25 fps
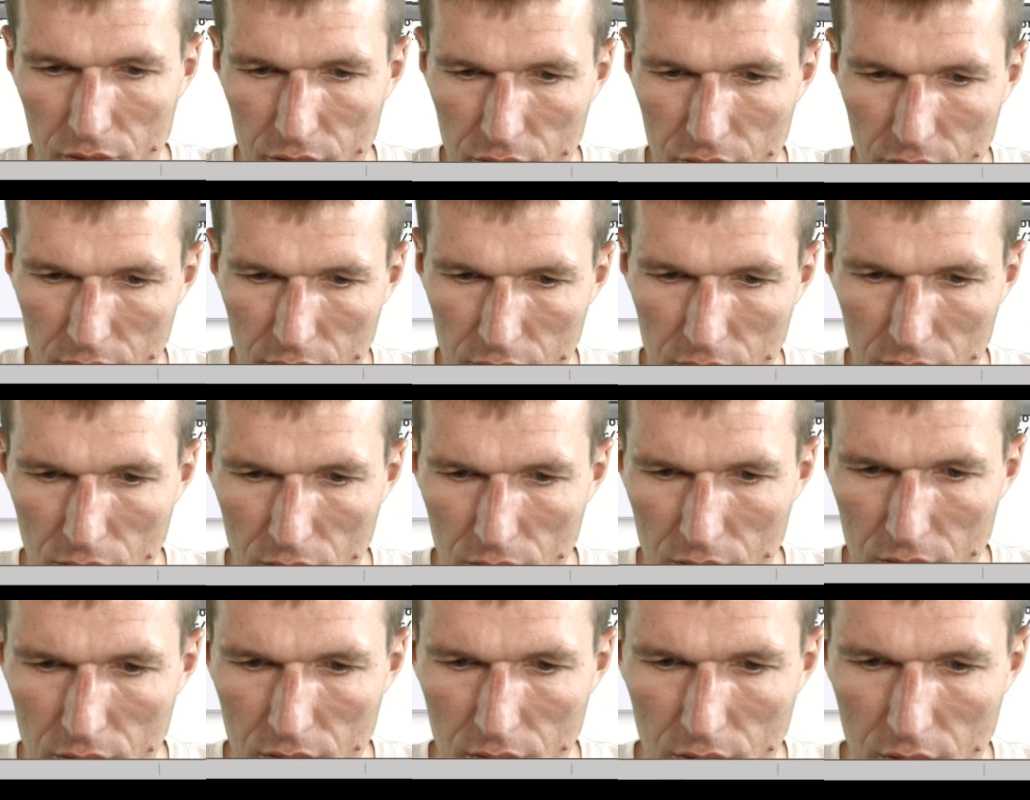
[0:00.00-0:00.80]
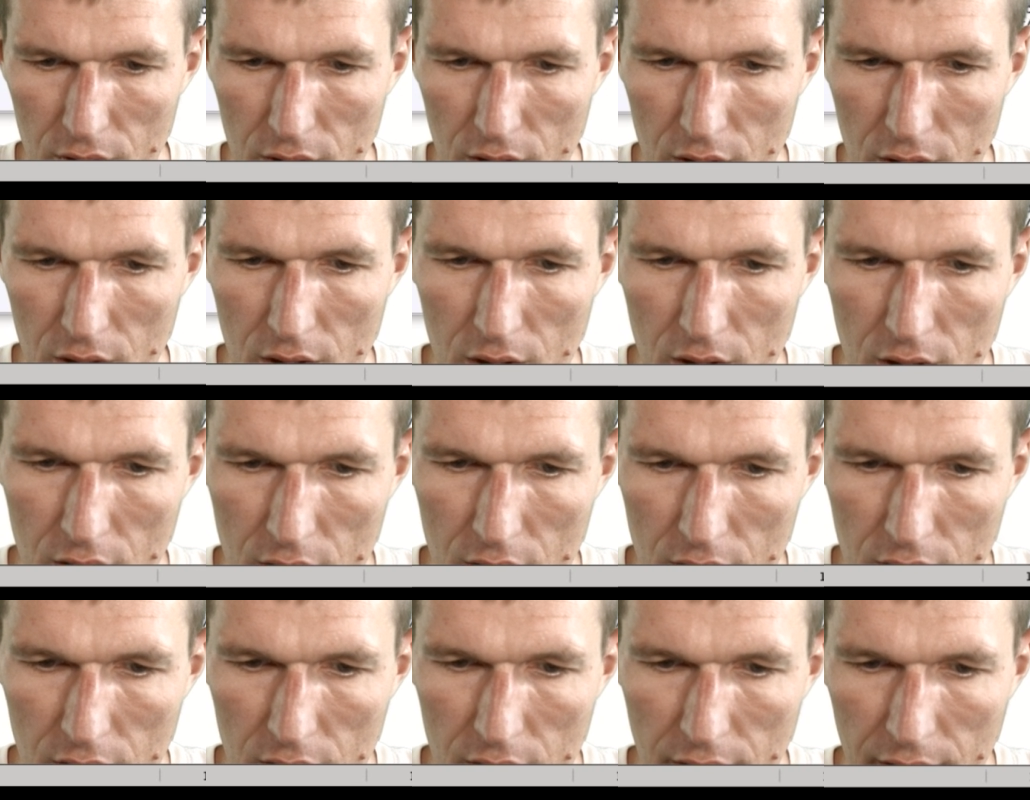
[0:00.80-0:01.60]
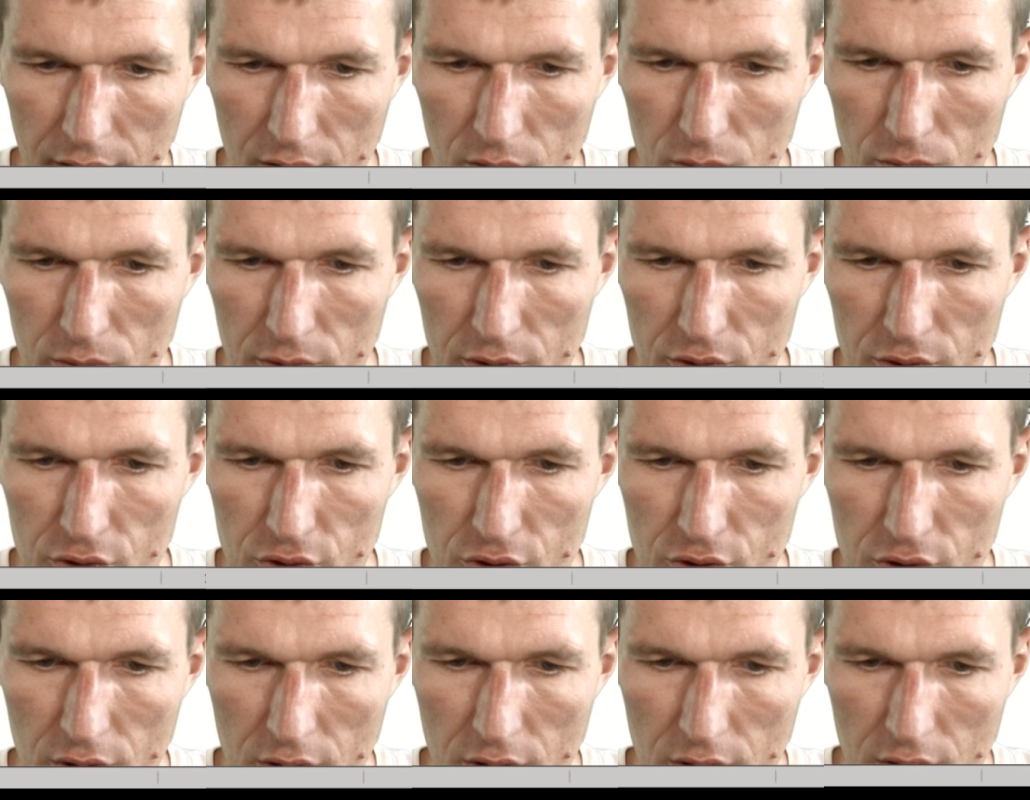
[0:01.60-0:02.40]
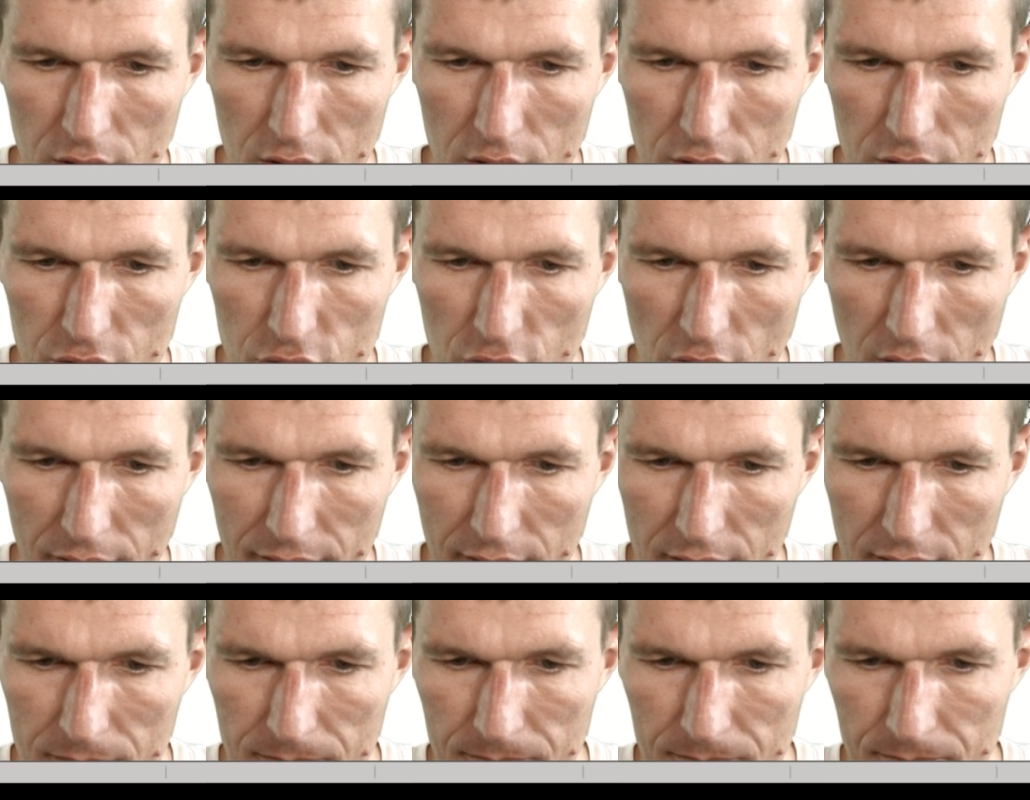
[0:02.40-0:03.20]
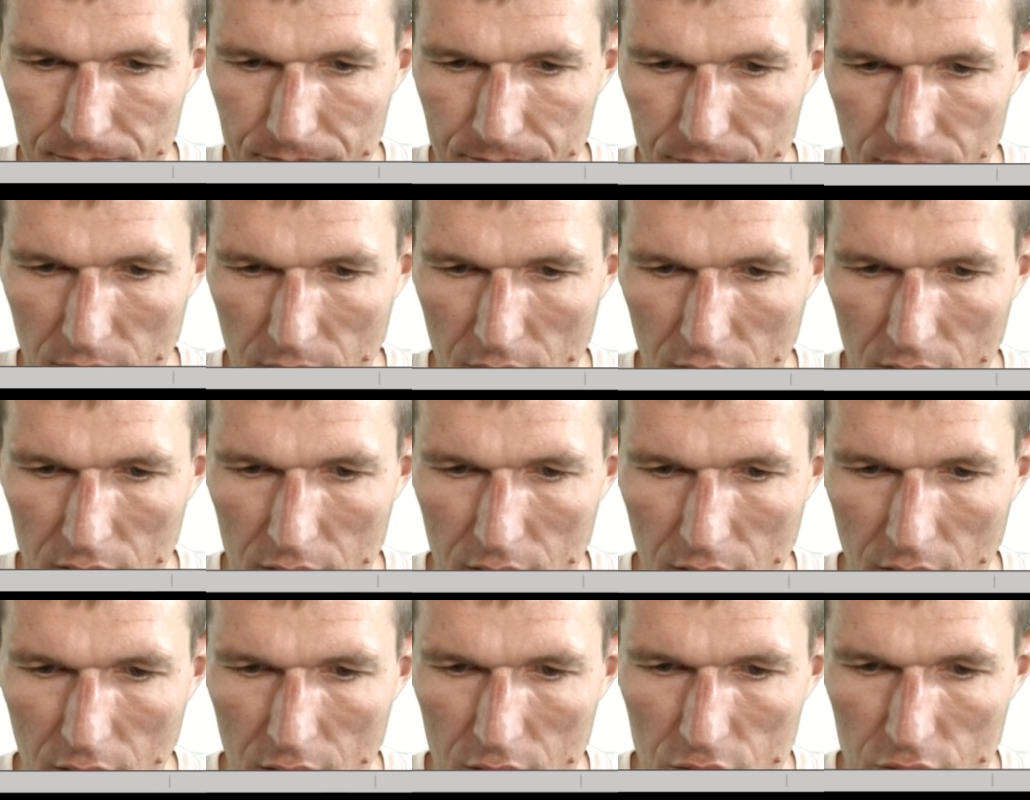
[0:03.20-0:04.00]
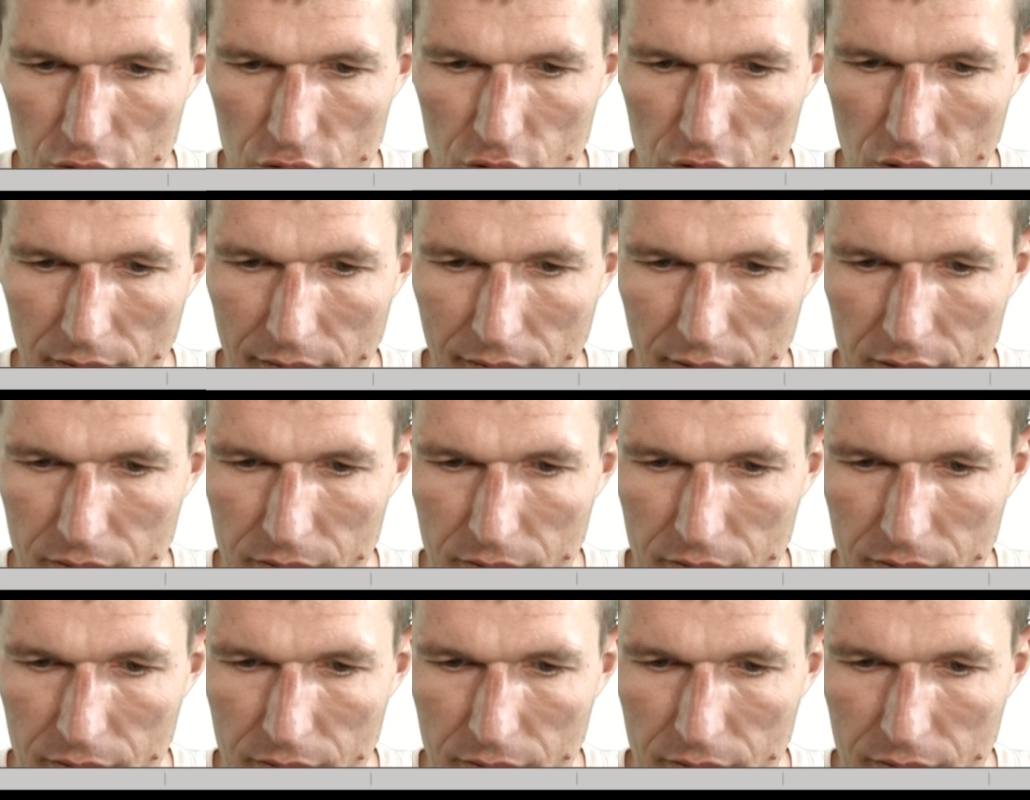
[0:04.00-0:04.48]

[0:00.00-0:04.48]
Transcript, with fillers: So Duke, language uh, Java and age Java